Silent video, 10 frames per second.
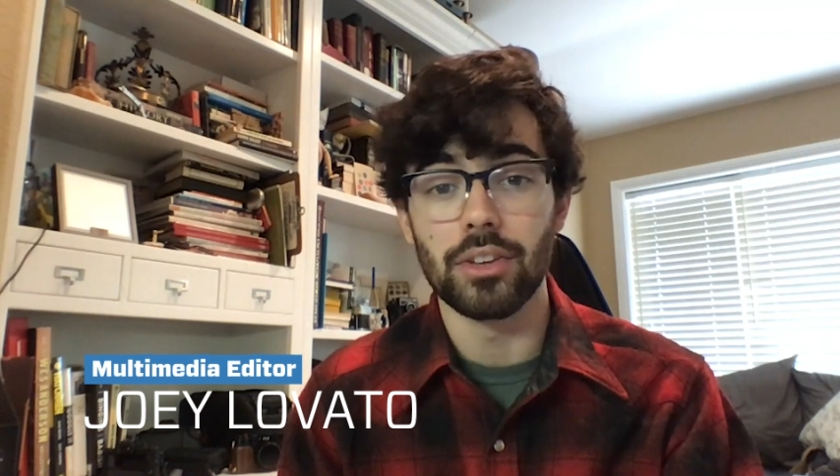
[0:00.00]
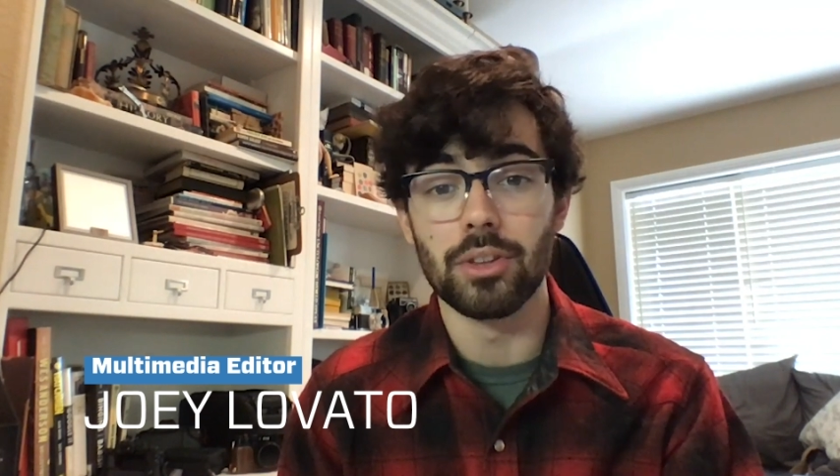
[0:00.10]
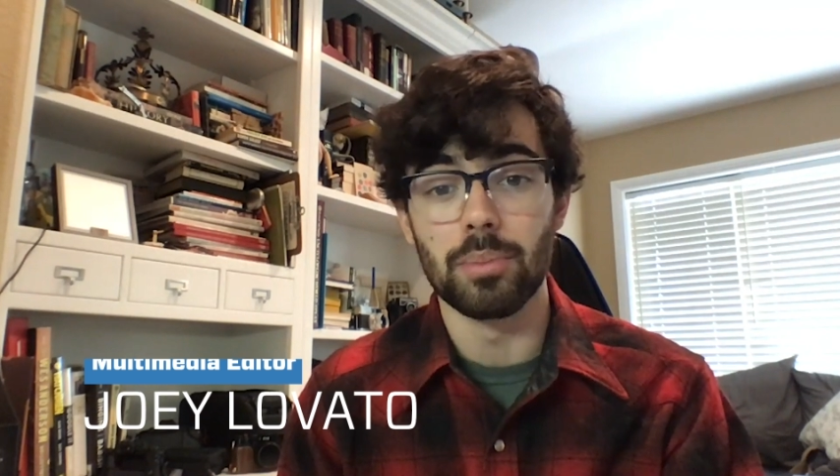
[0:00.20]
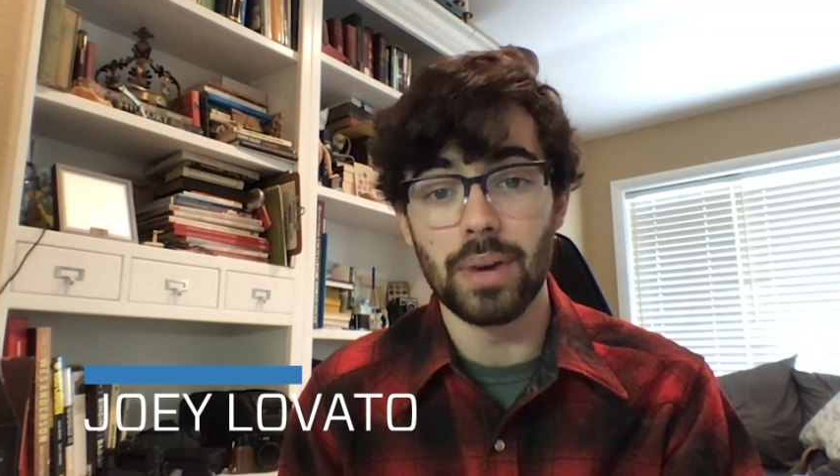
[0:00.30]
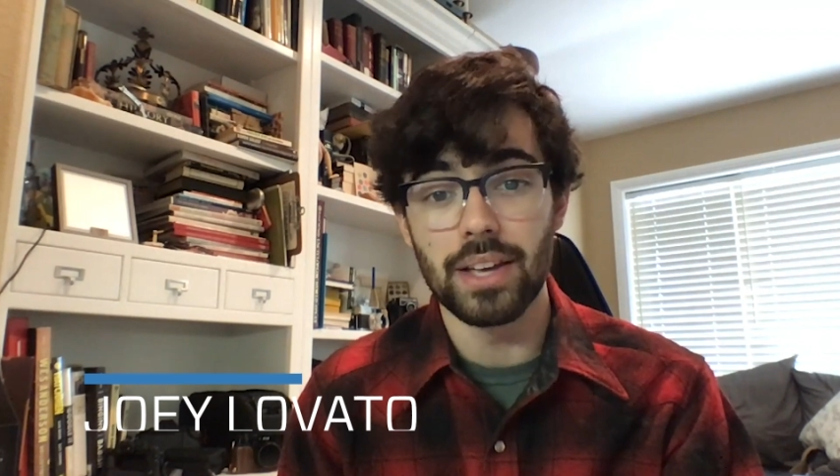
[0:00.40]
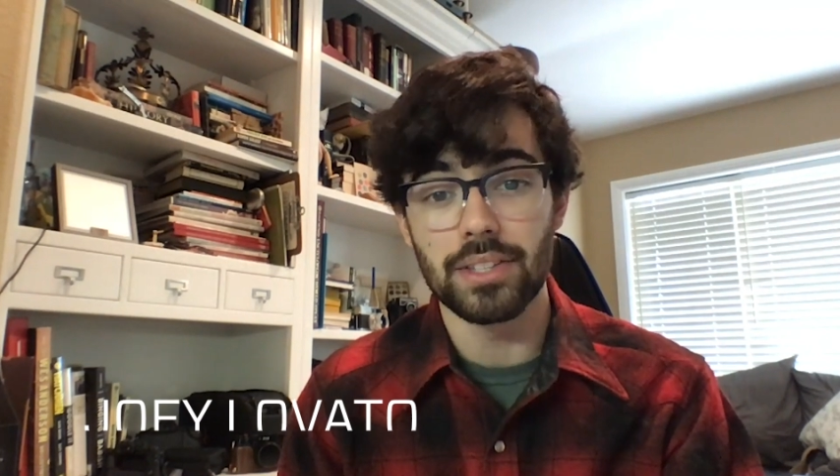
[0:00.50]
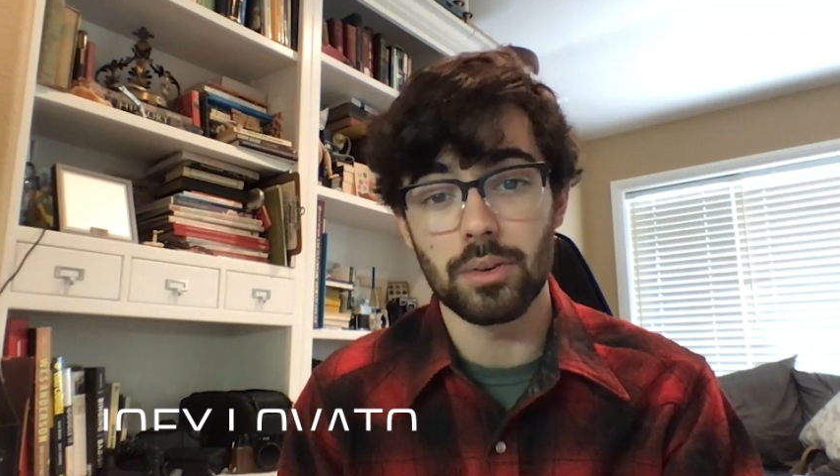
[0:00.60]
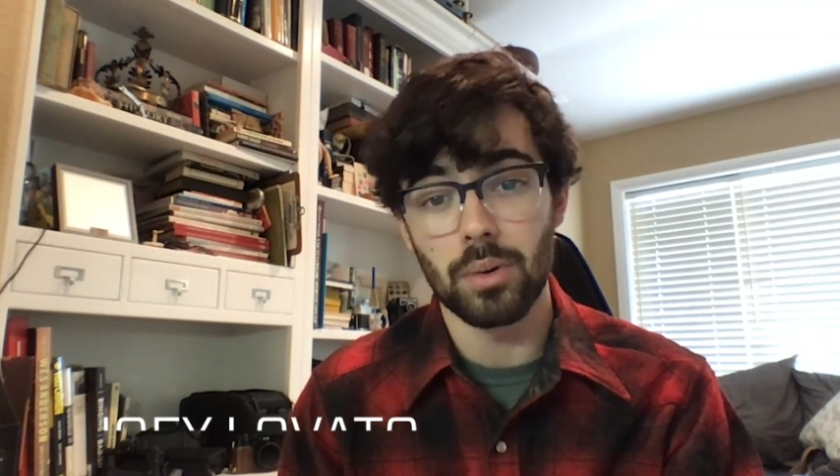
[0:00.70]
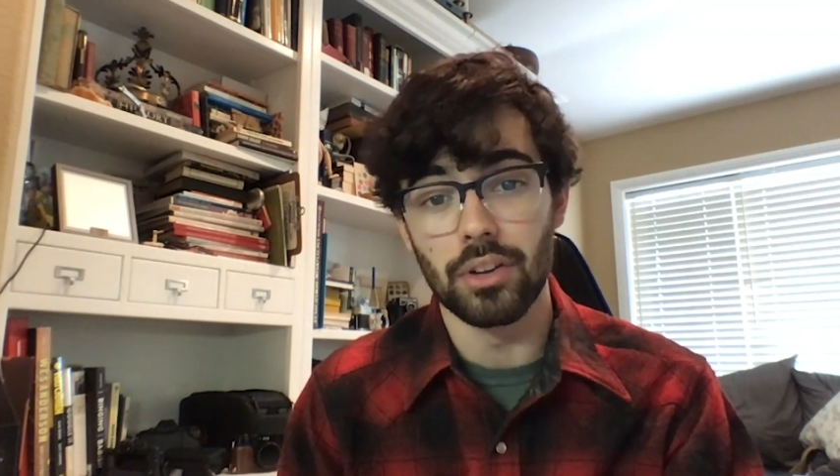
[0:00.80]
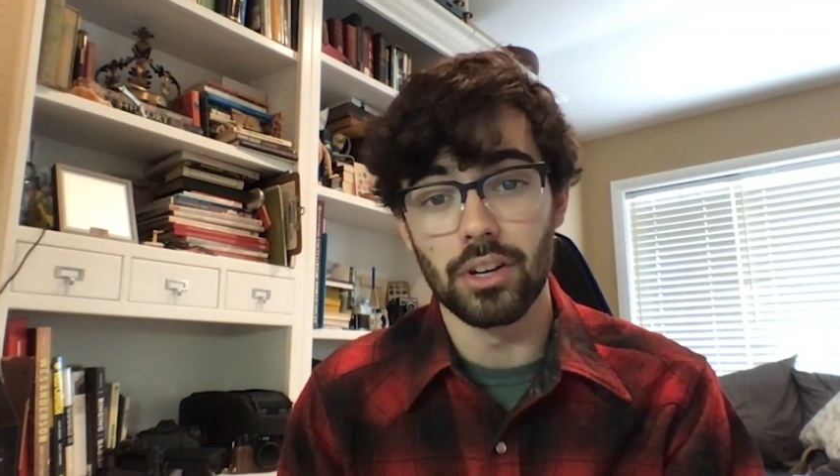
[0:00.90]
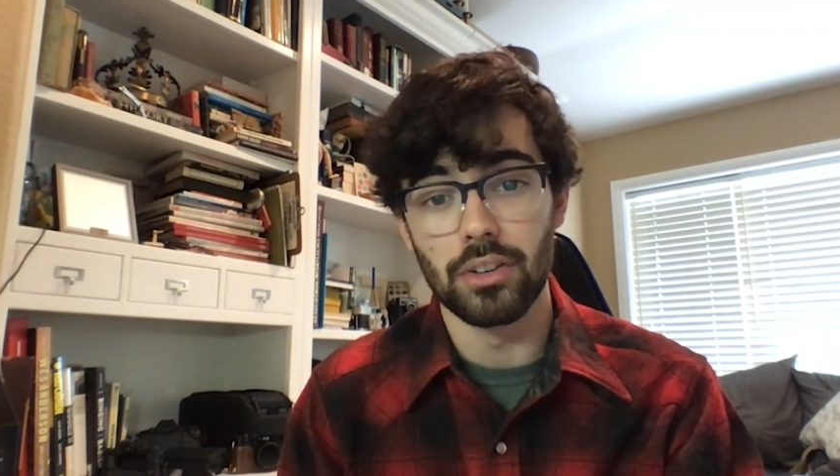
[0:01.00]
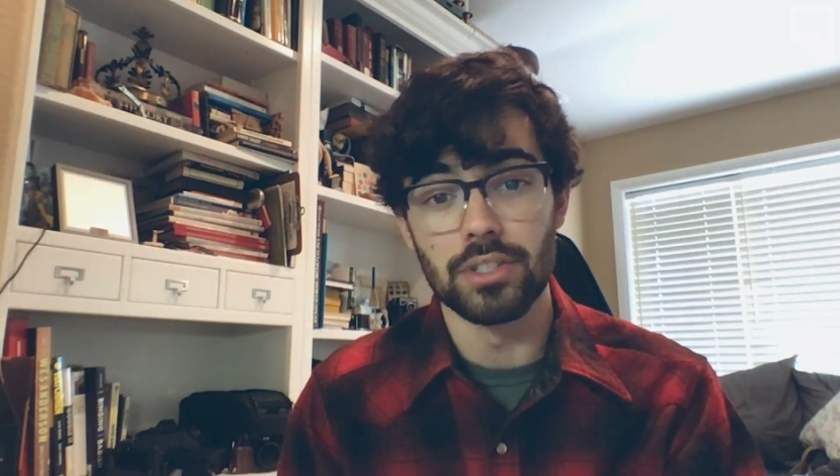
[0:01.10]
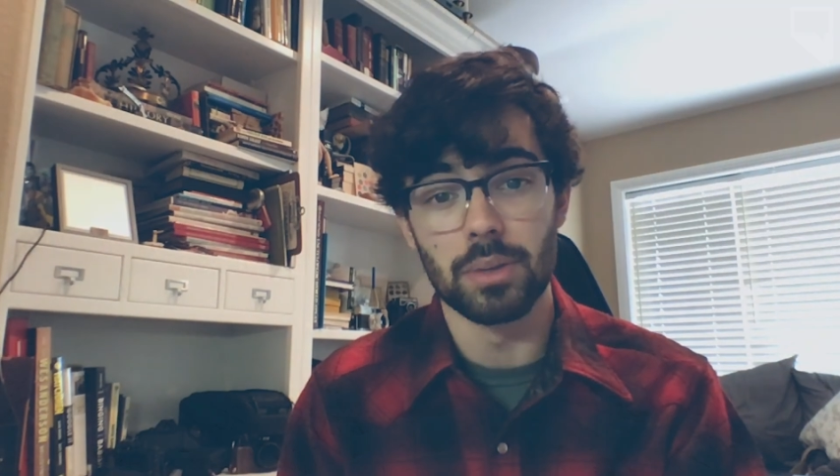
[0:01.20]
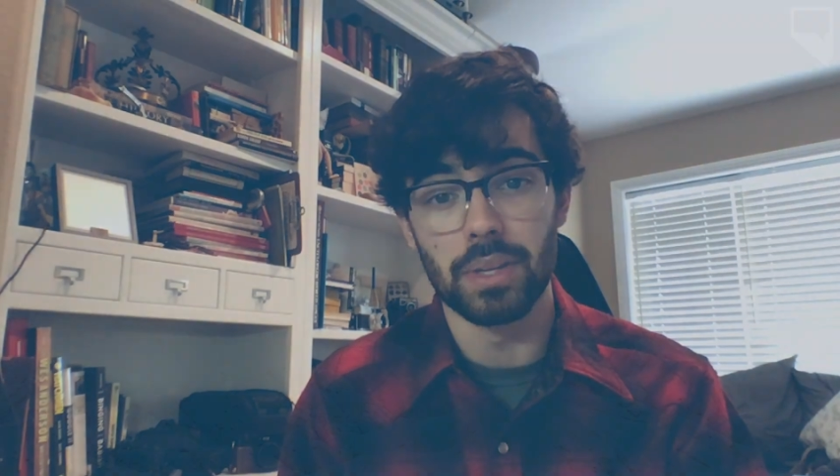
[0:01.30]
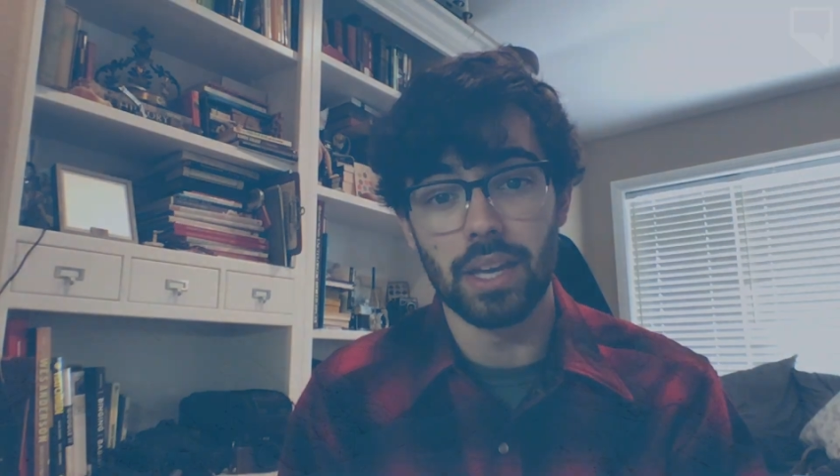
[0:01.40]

you the best quality news that we